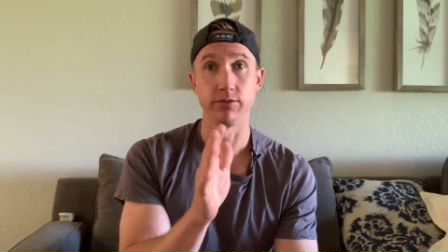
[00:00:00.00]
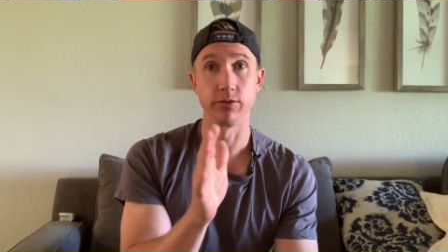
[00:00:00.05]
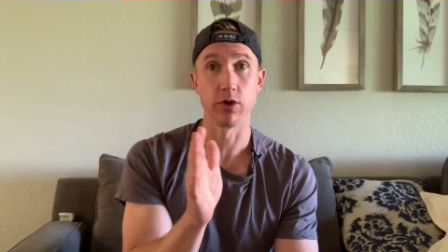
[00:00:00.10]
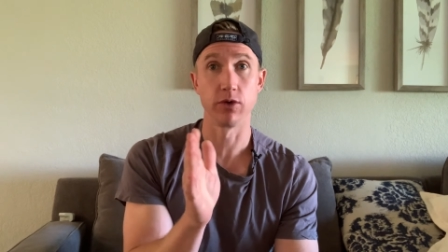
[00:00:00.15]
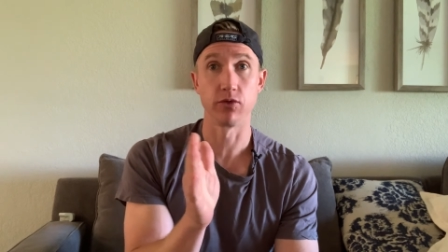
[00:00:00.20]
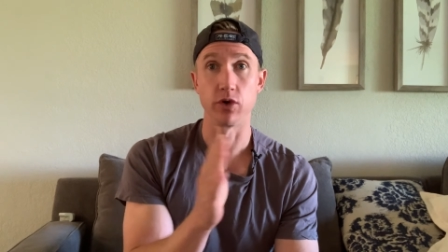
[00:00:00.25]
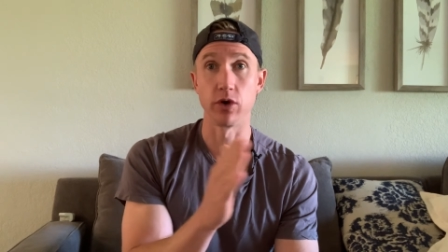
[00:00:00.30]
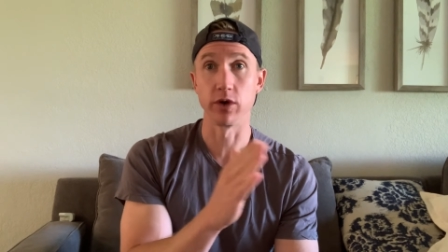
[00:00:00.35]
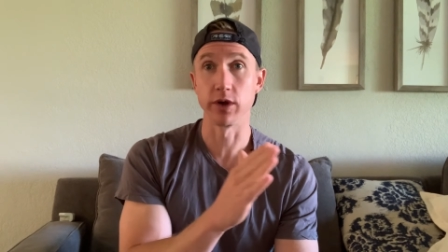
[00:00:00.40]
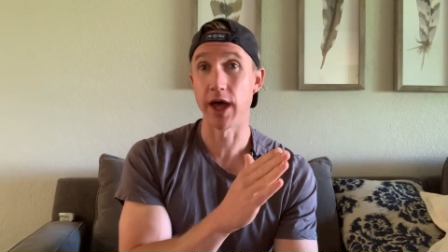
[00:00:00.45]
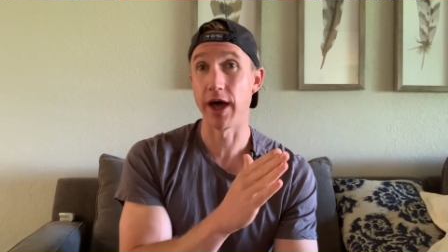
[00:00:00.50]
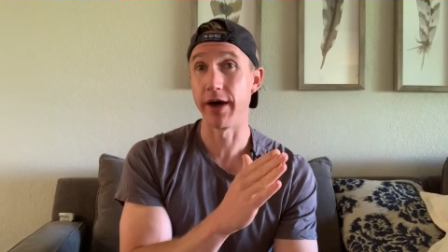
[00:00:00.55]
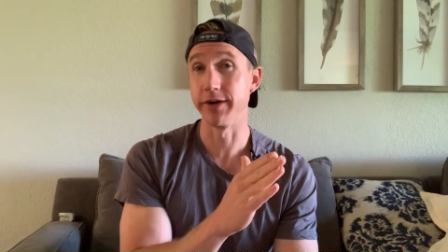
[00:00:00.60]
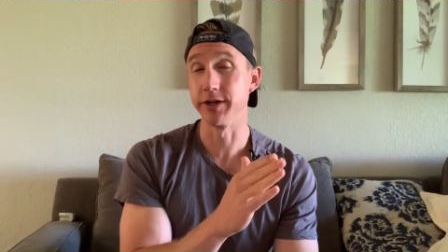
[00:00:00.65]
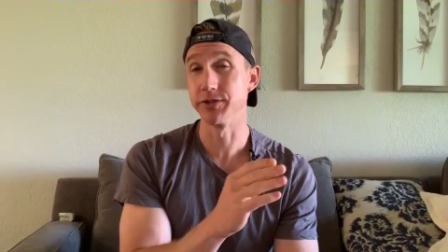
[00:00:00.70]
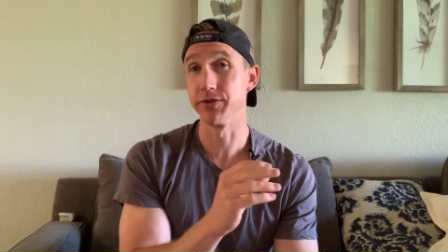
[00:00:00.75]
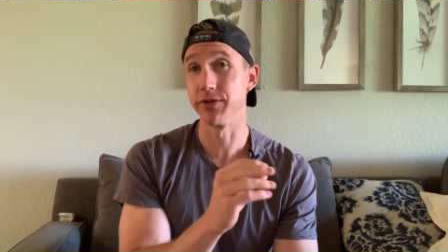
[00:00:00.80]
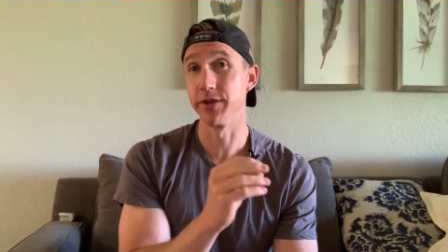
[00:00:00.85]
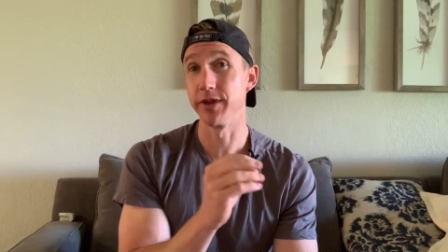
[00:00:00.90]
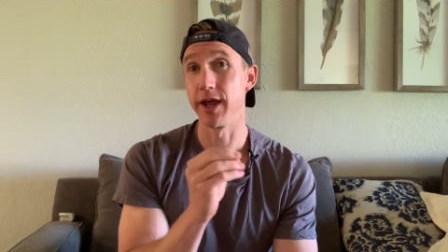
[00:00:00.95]
overall
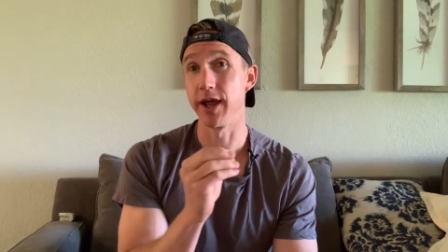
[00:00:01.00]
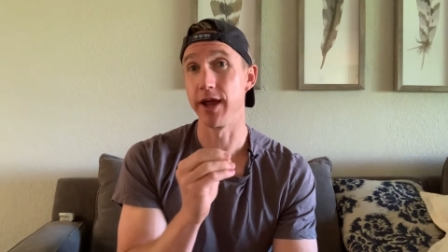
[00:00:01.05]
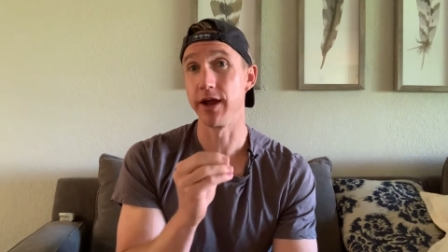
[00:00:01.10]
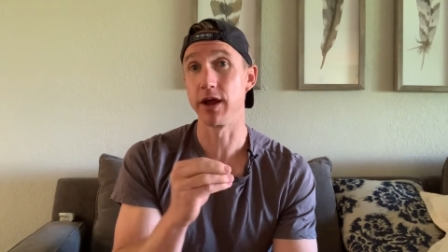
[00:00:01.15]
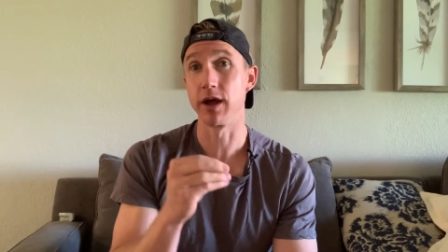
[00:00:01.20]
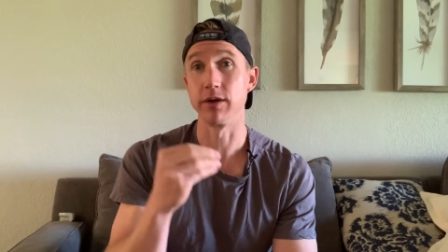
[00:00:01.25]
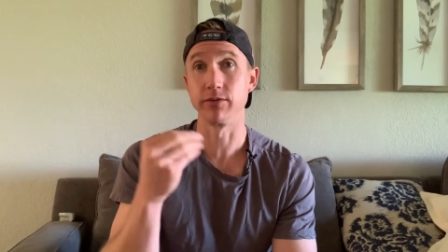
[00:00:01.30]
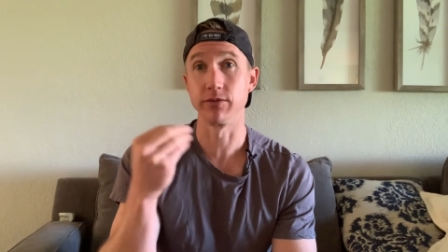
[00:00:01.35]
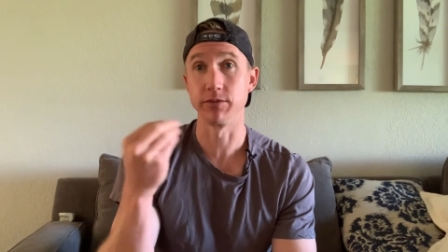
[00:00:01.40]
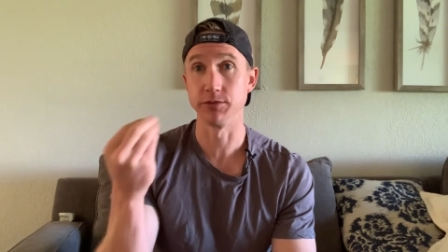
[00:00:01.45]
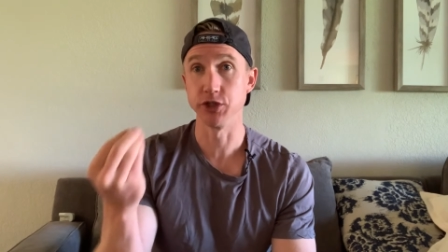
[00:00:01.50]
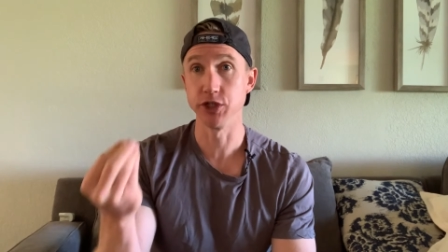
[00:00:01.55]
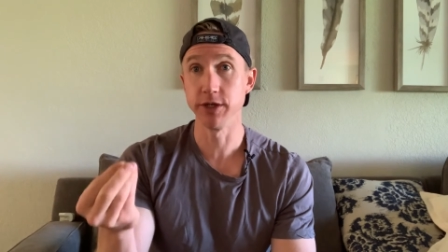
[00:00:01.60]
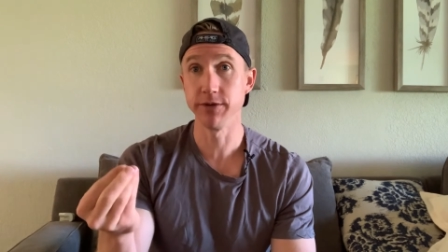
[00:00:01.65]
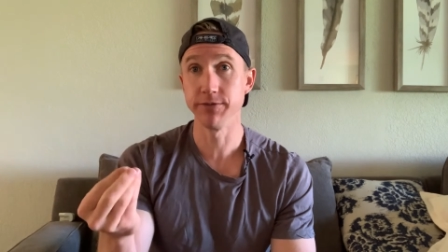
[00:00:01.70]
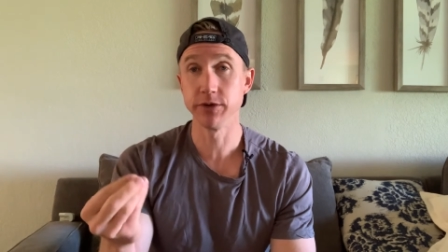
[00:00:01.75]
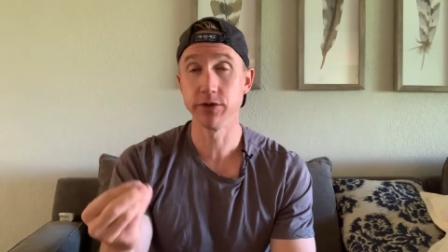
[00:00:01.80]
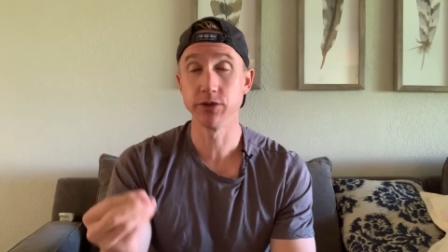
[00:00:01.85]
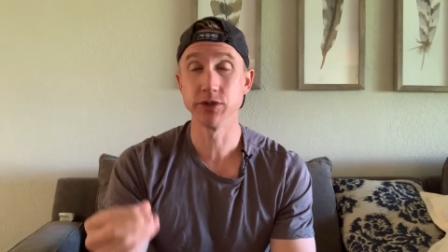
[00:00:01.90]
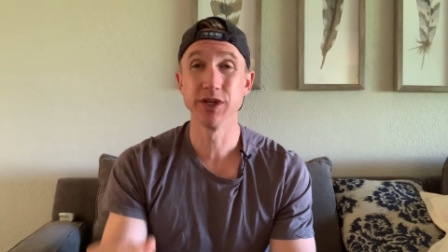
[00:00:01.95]
calories for the day coming from
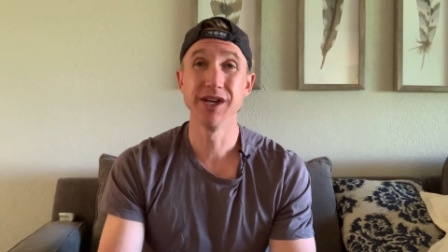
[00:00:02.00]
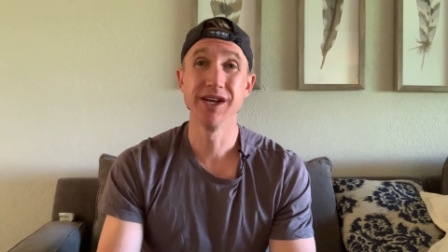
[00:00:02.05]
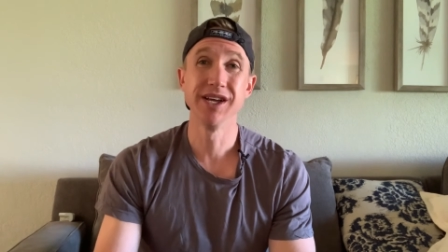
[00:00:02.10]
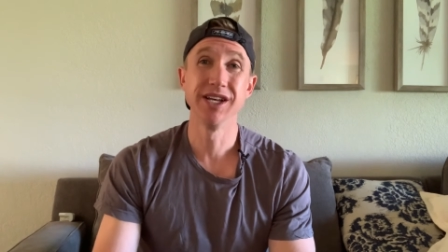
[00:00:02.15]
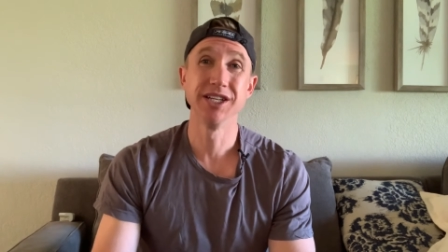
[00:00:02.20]
cheat foods,